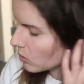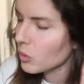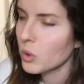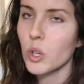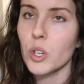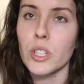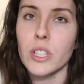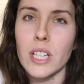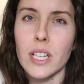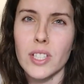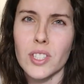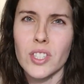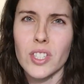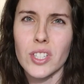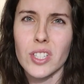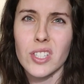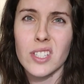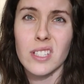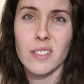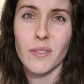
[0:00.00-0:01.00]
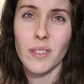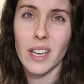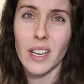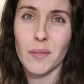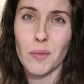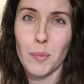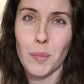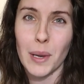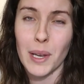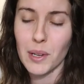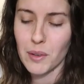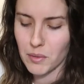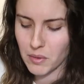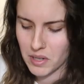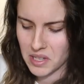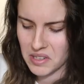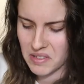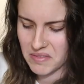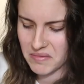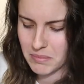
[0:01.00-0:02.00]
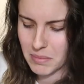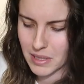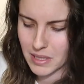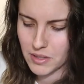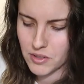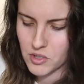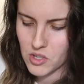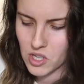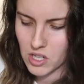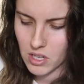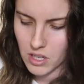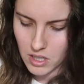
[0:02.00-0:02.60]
or lunches if I have a microwave, but usually